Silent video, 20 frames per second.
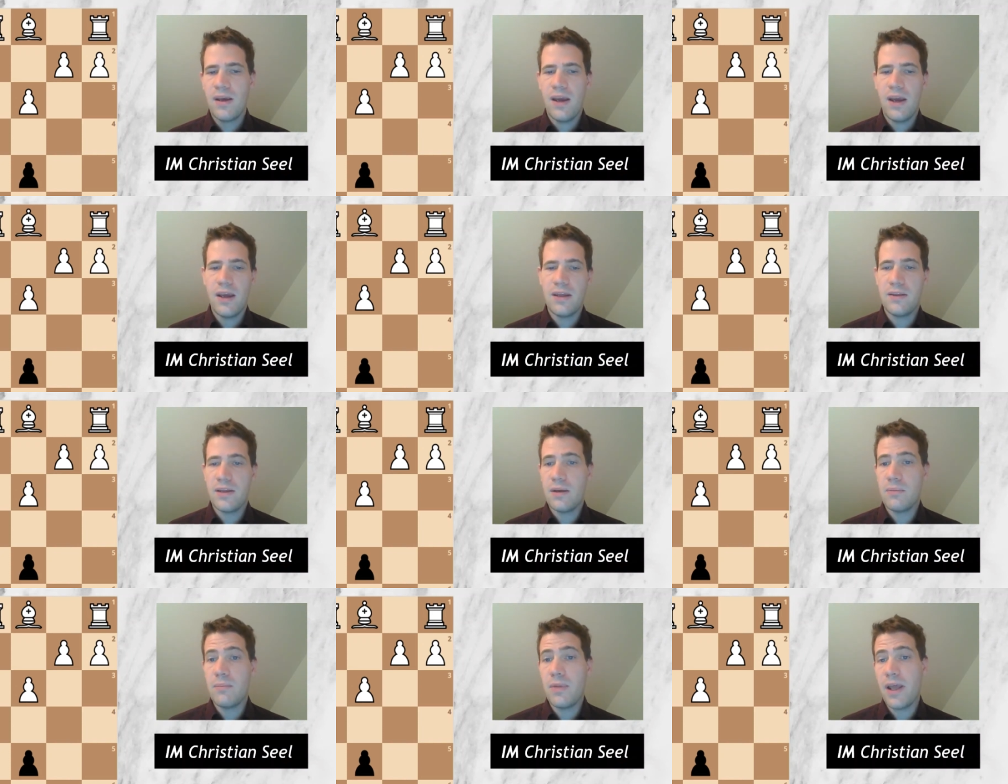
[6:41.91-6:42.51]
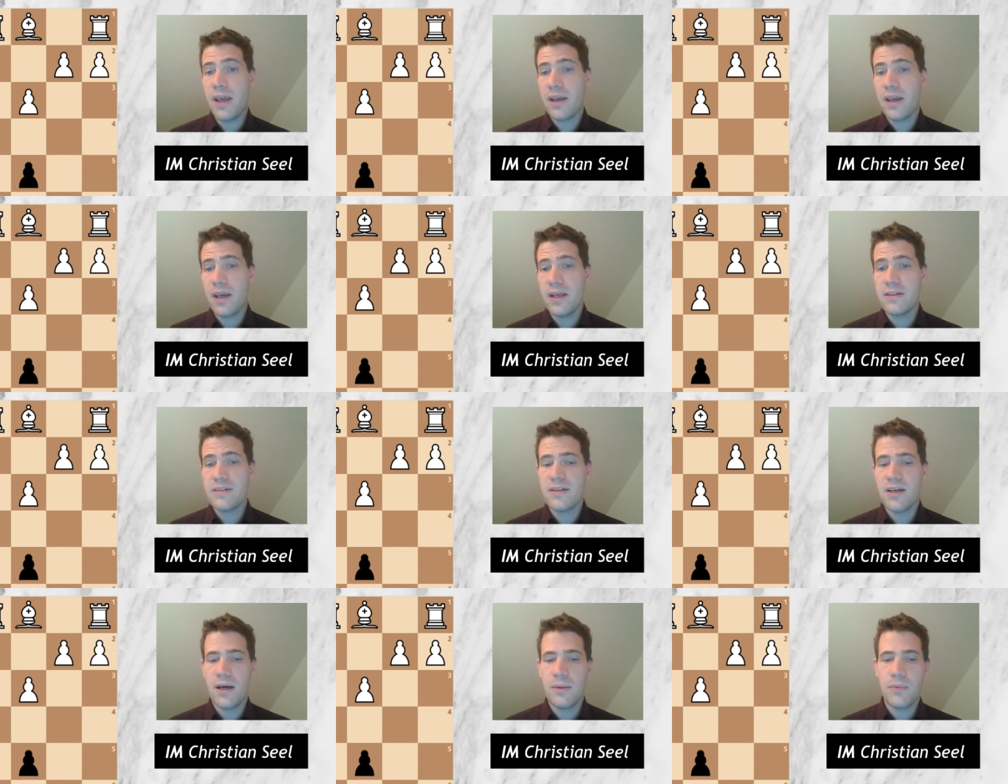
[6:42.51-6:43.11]
and then black
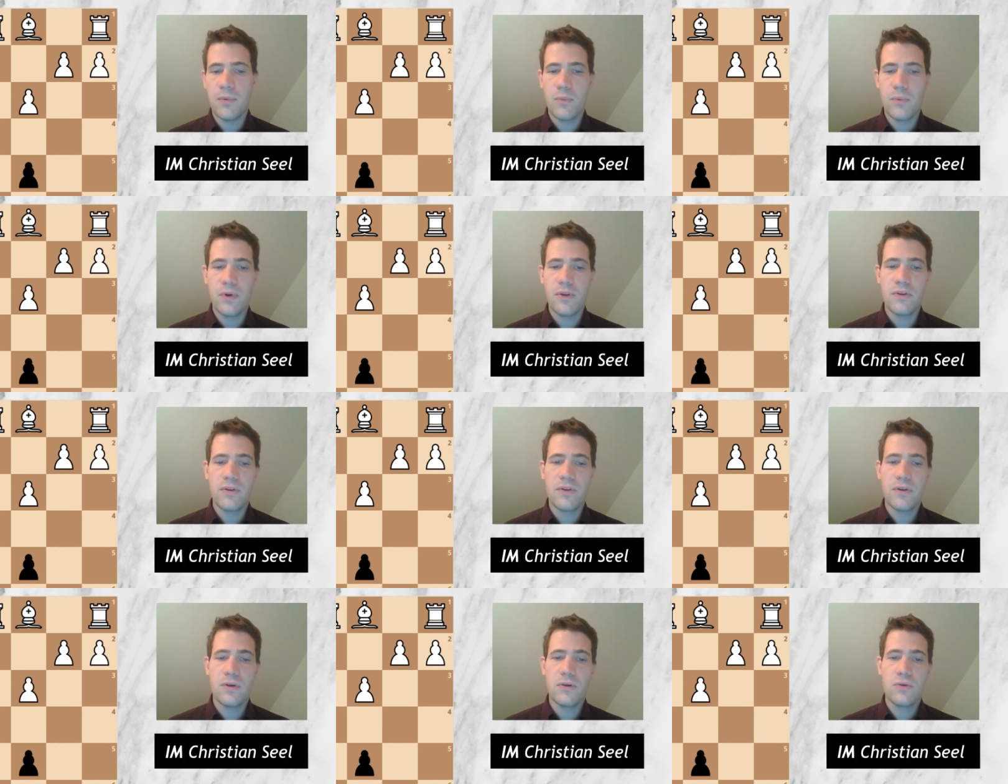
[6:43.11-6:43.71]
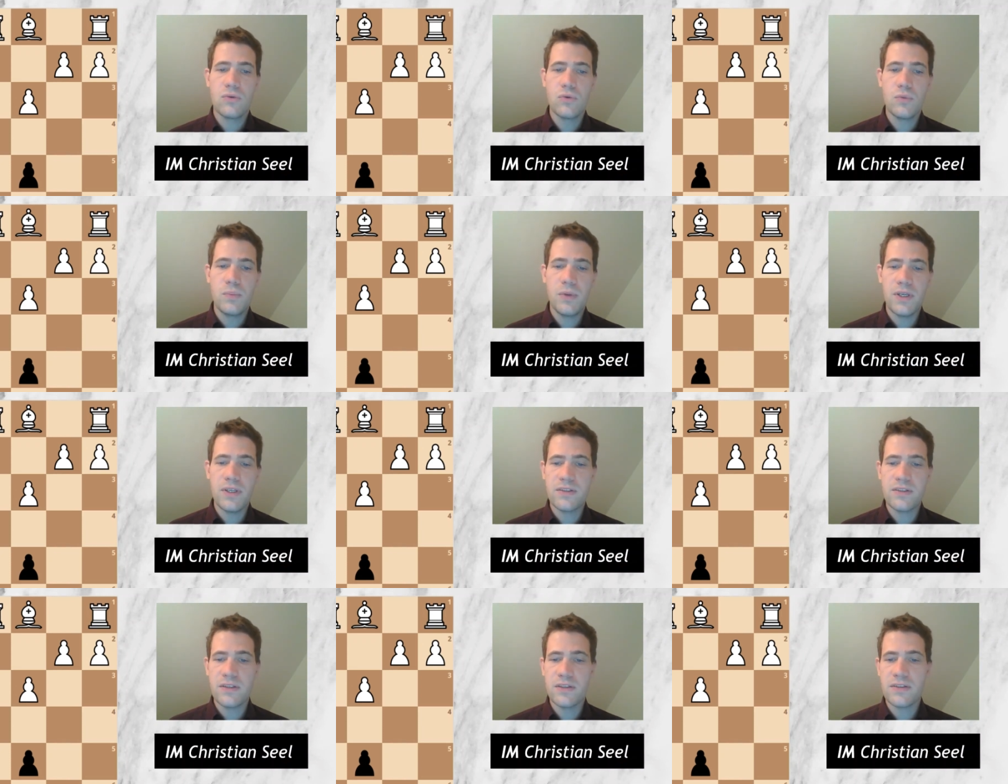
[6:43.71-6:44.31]
ends up with two
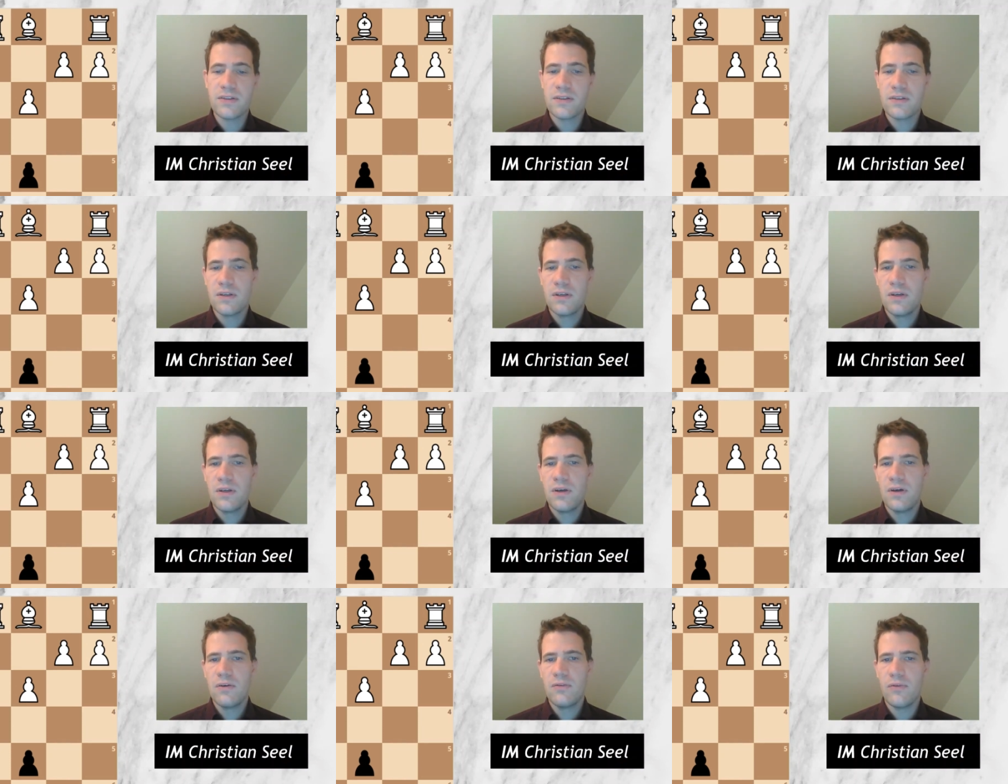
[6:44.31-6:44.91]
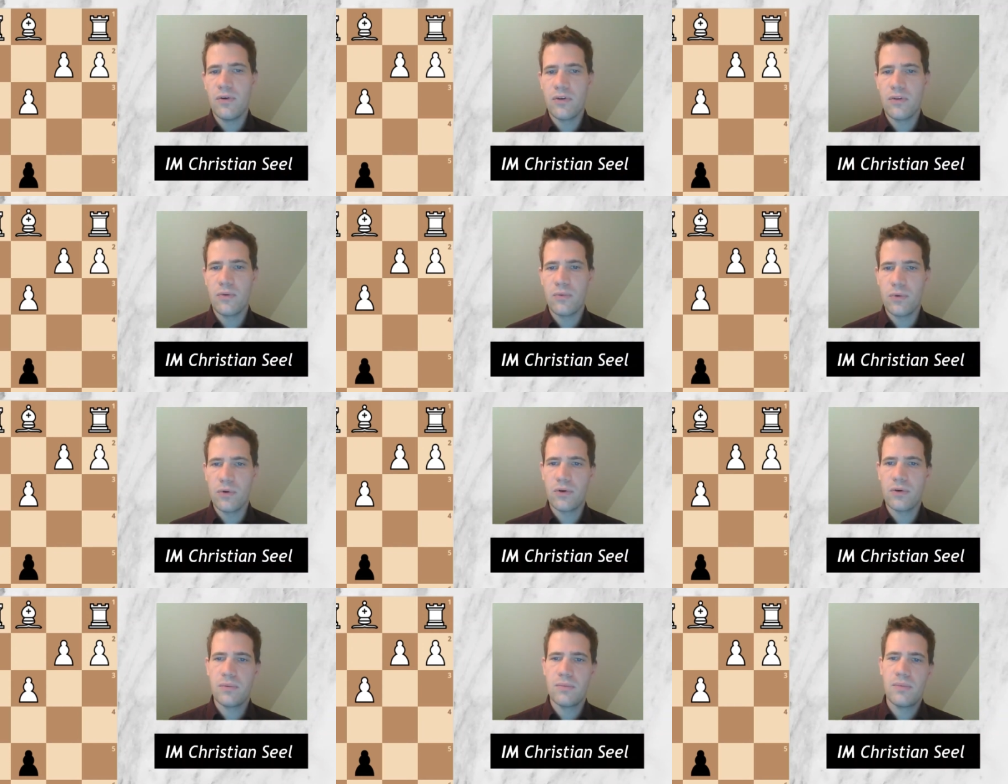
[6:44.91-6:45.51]
pieces for the
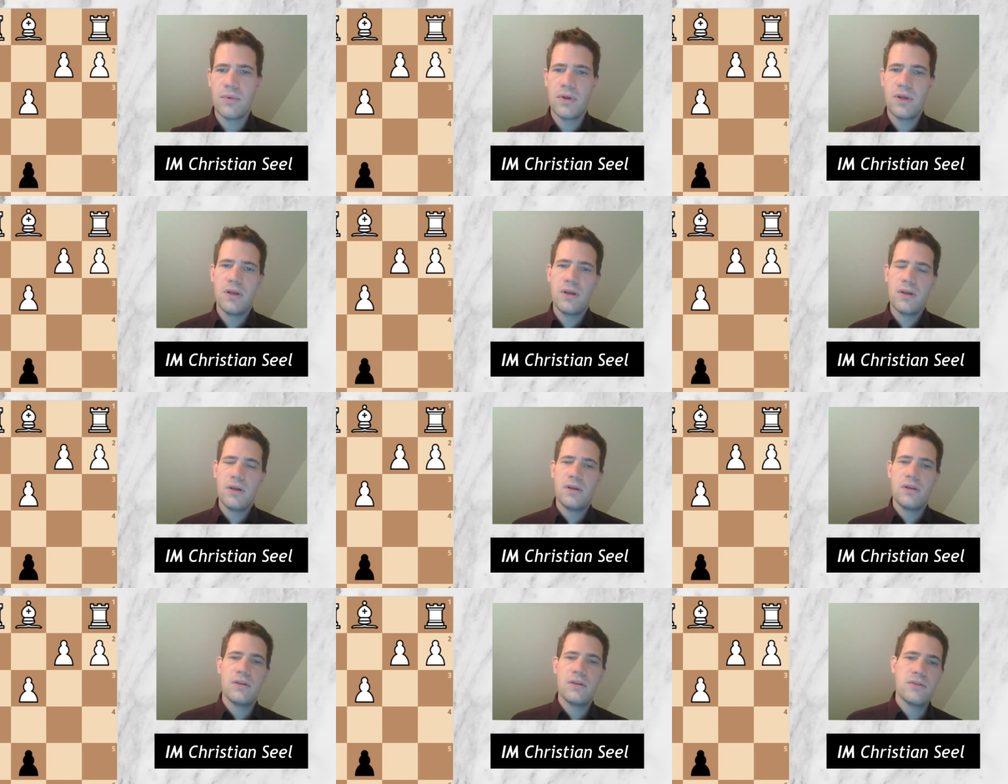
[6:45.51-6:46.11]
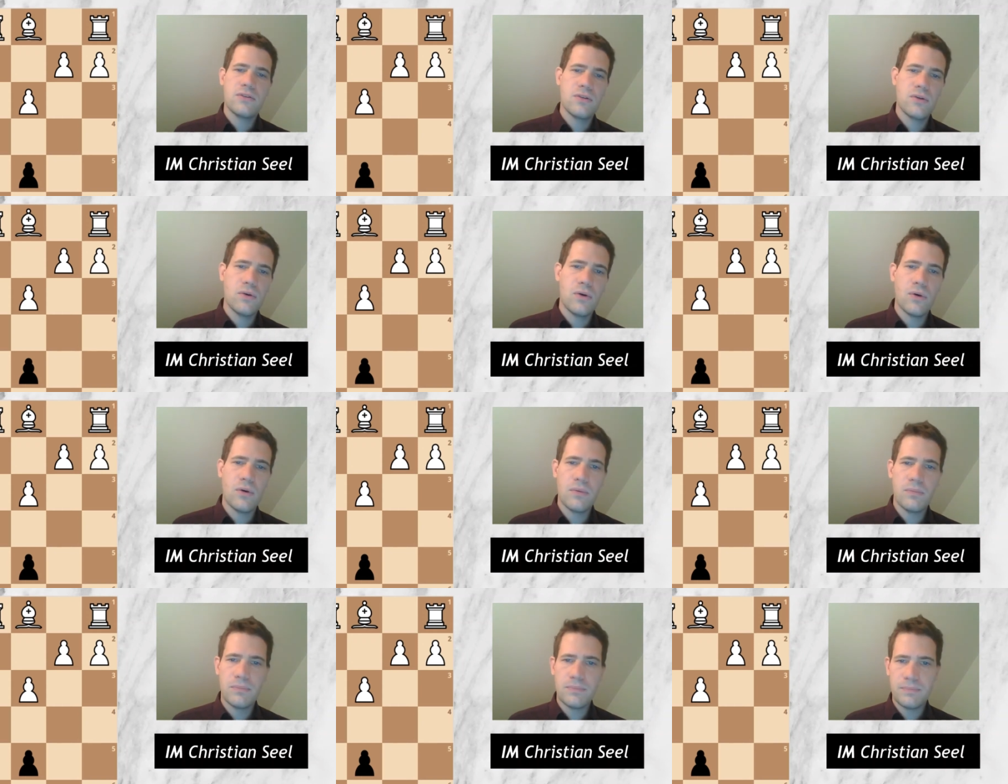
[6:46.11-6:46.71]
rook.
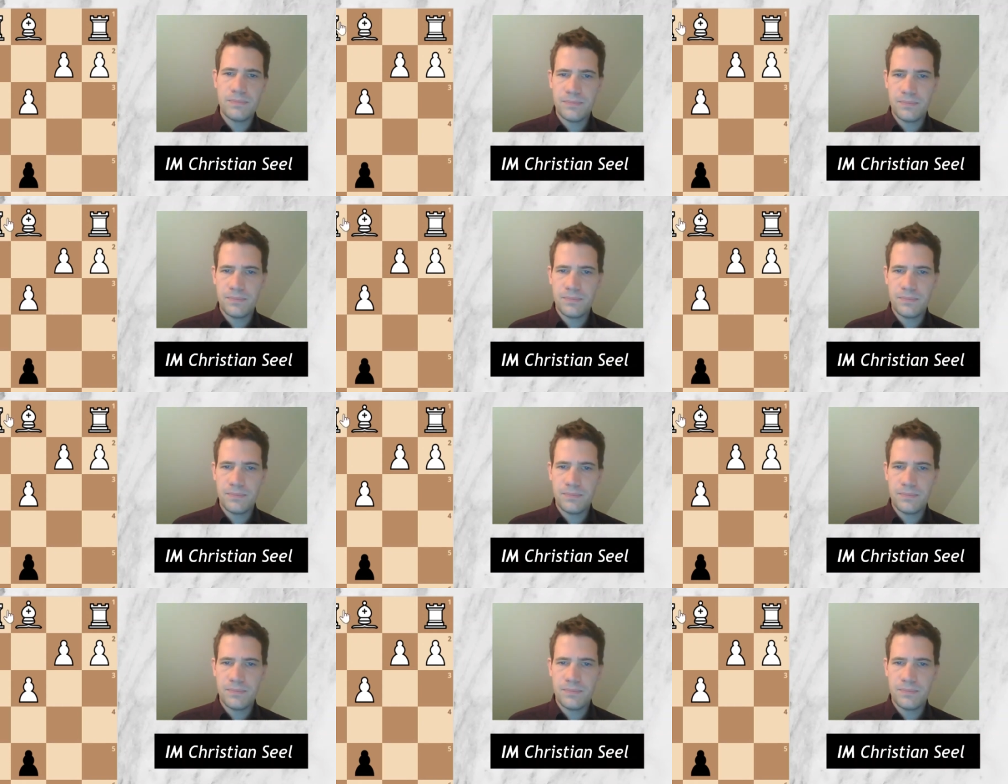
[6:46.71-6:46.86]
So